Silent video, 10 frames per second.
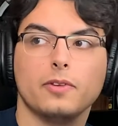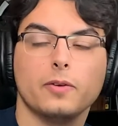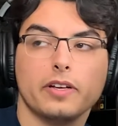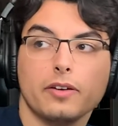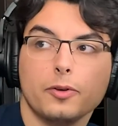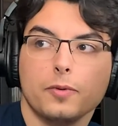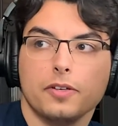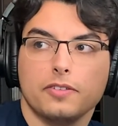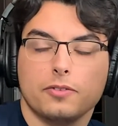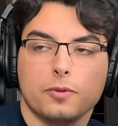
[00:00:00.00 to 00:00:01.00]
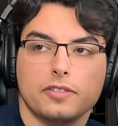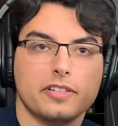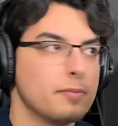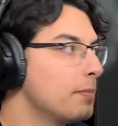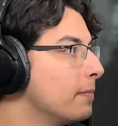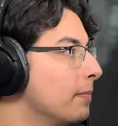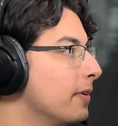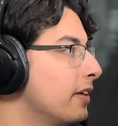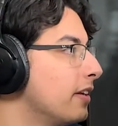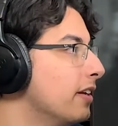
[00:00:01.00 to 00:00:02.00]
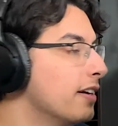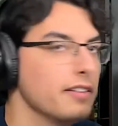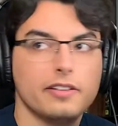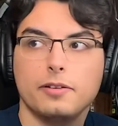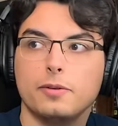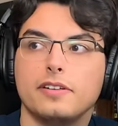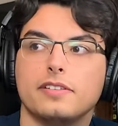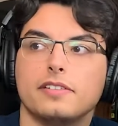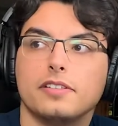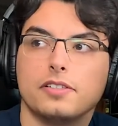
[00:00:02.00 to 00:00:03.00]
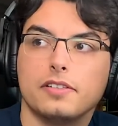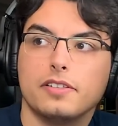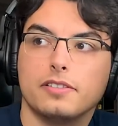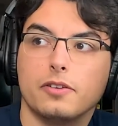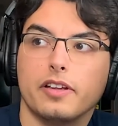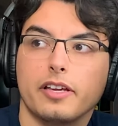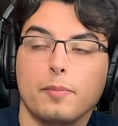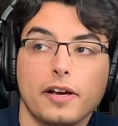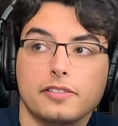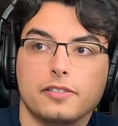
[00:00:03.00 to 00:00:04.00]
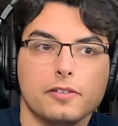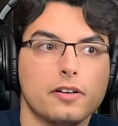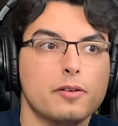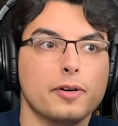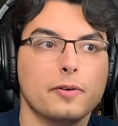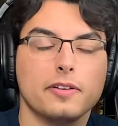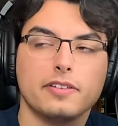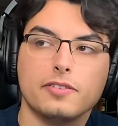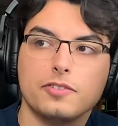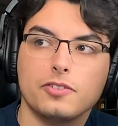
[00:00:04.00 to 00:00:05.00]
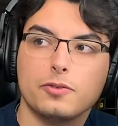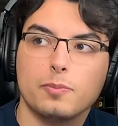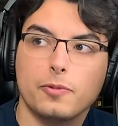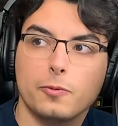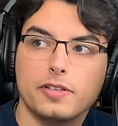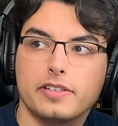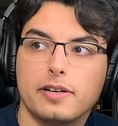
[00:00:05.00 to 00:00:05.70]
You know, like everyone uses WhatsApp, like not in the U.S. essentially. So Like in Mexico, all my relatives use WhatsApp.